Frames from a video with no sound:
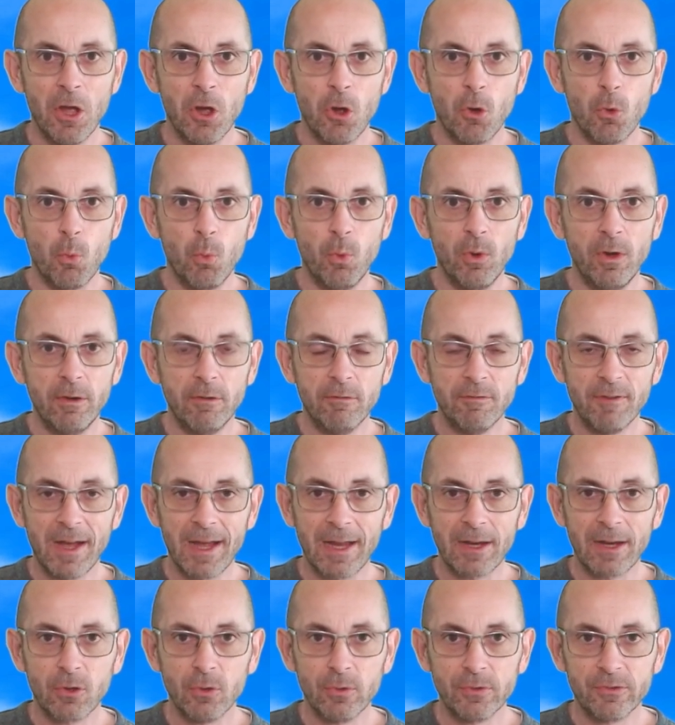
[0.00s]
Will
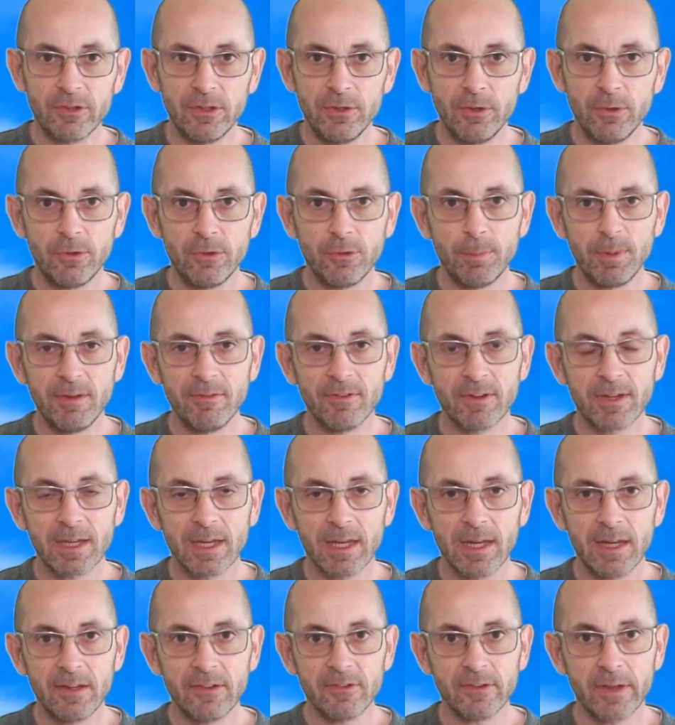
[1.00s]
that continue to be the
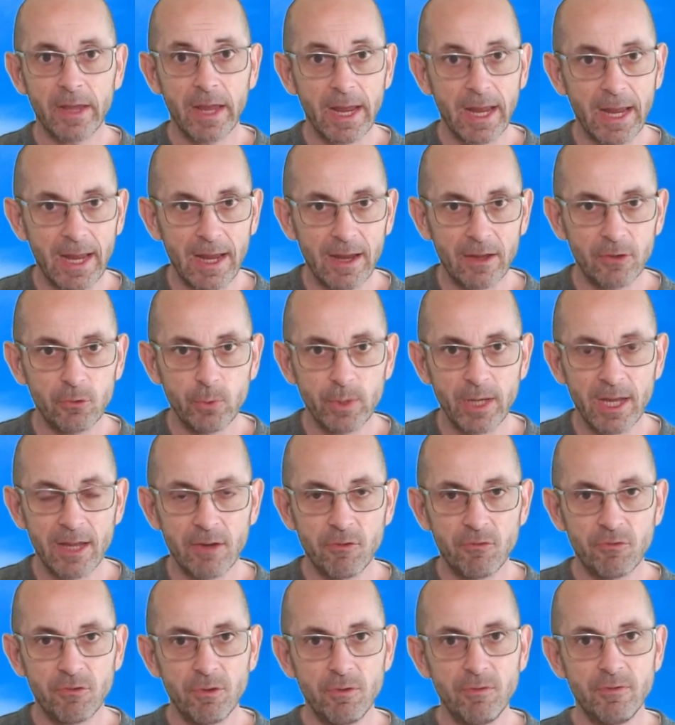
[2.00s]
case as we
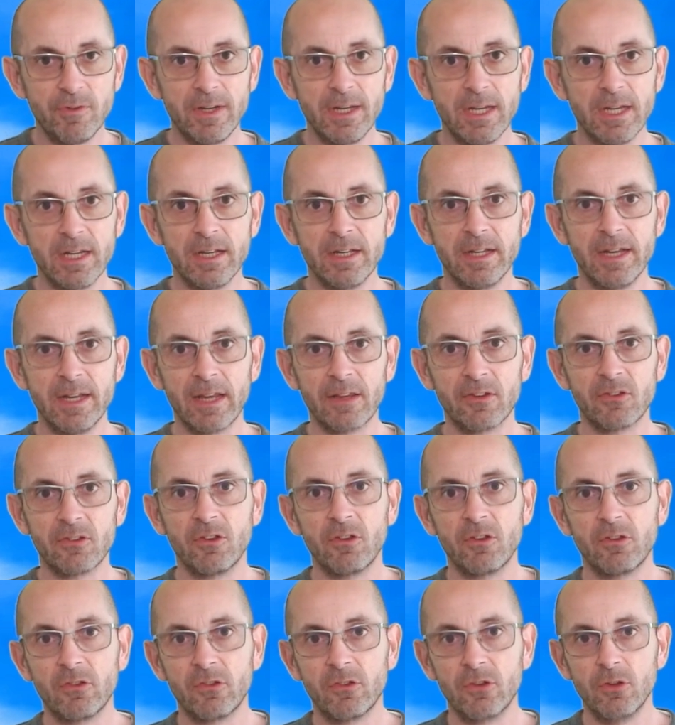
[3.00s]
head through the next
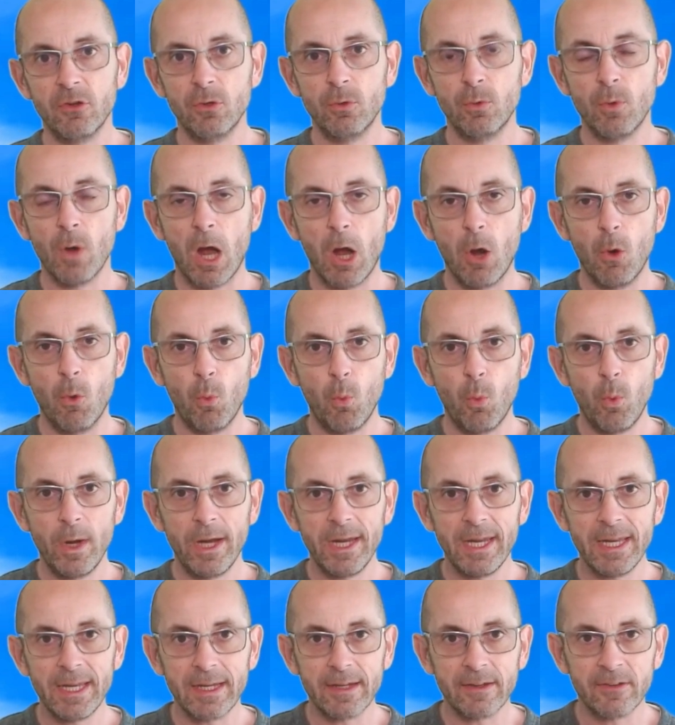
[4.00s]
2
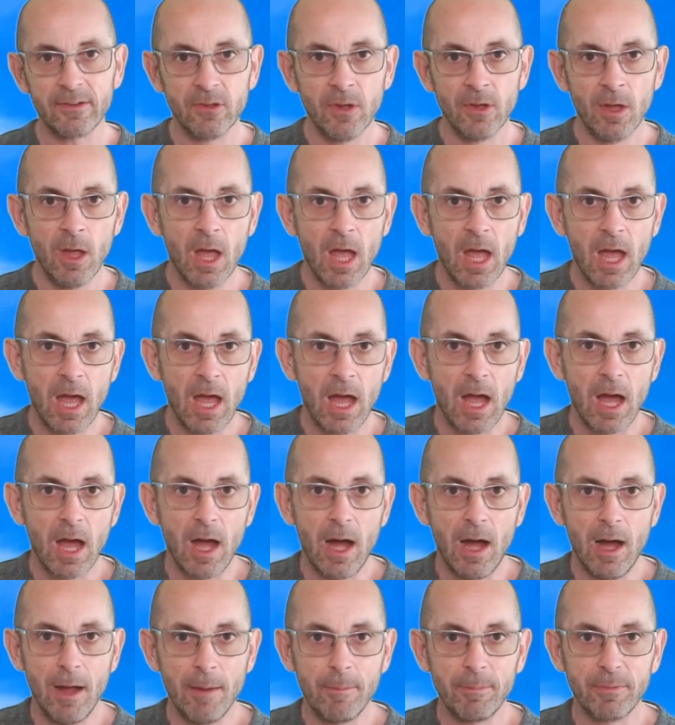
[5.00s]
weeks?
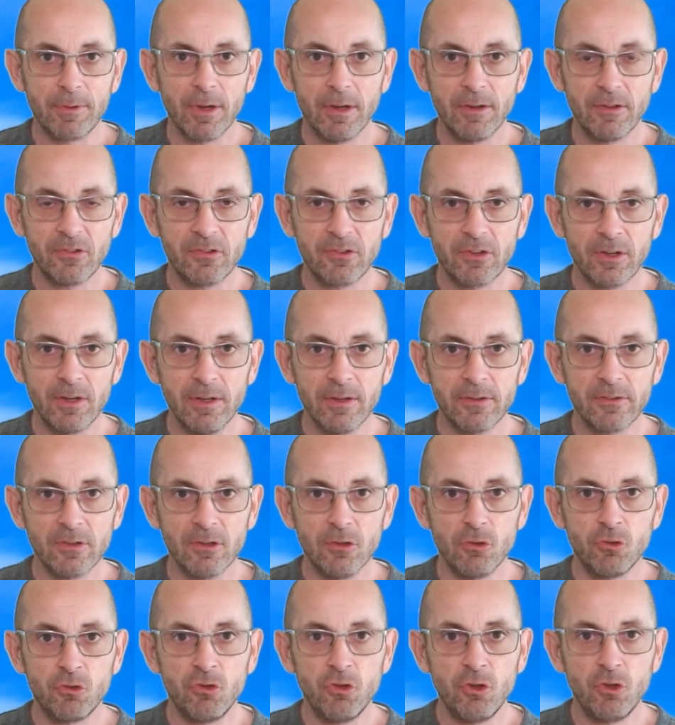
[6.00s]
I'm going to start
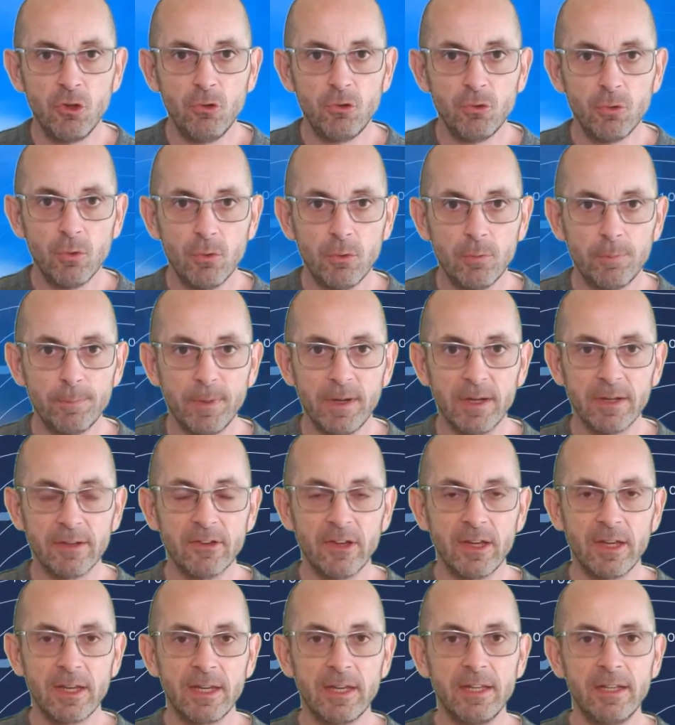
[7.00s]
as usual by
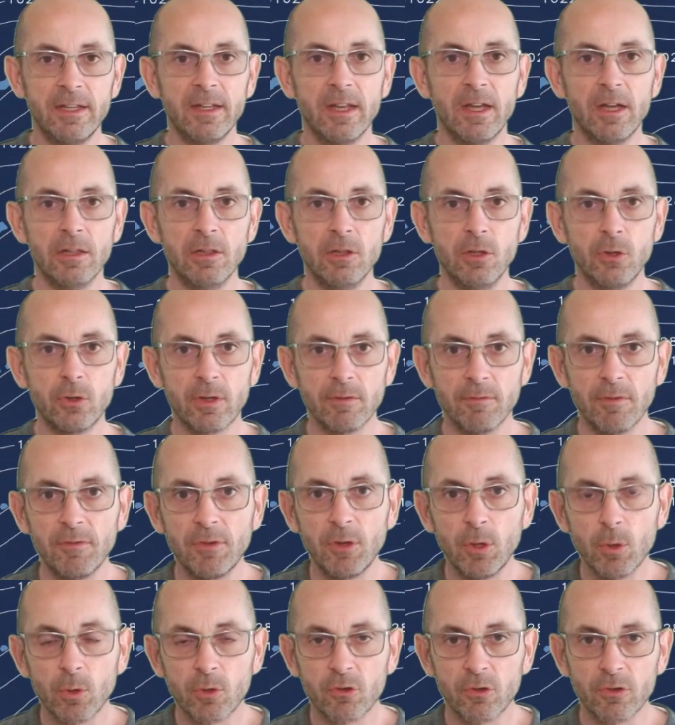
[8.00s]
taking a look at the
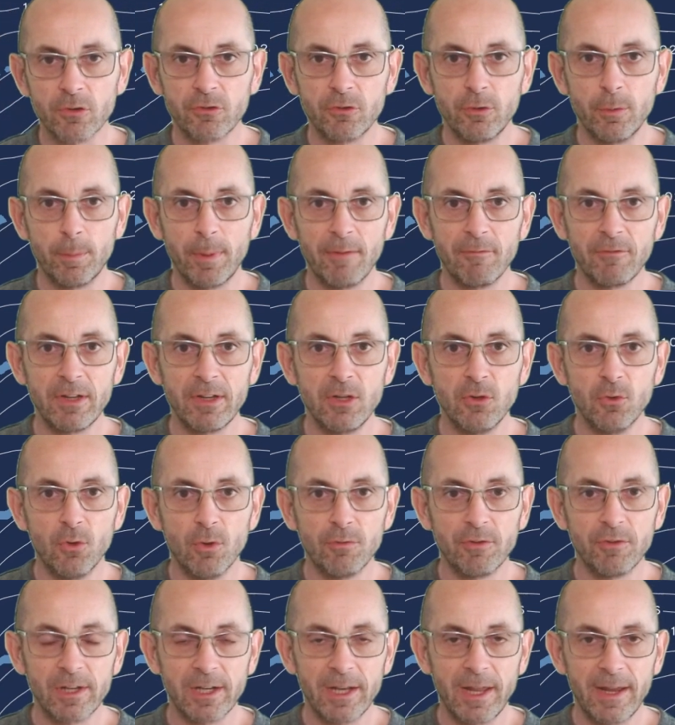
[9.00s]
view across Europe and the
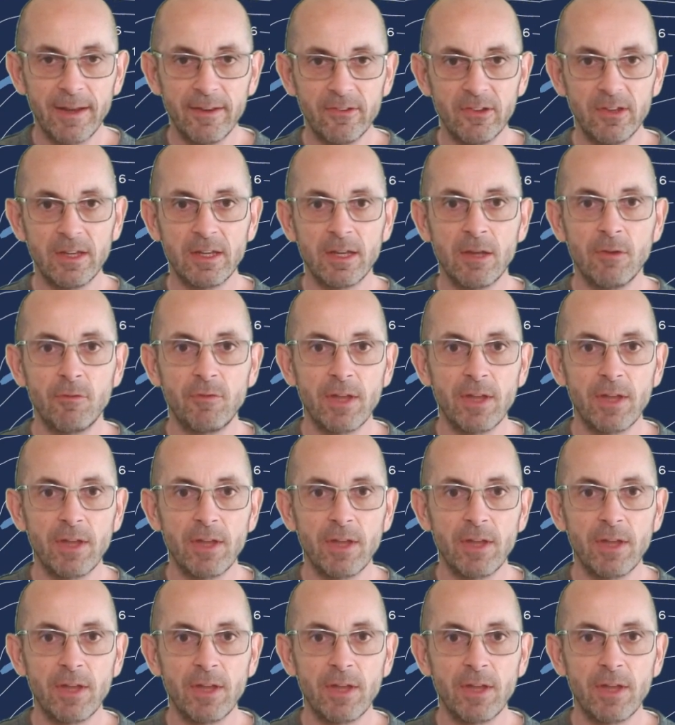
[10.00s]
North Atlantic.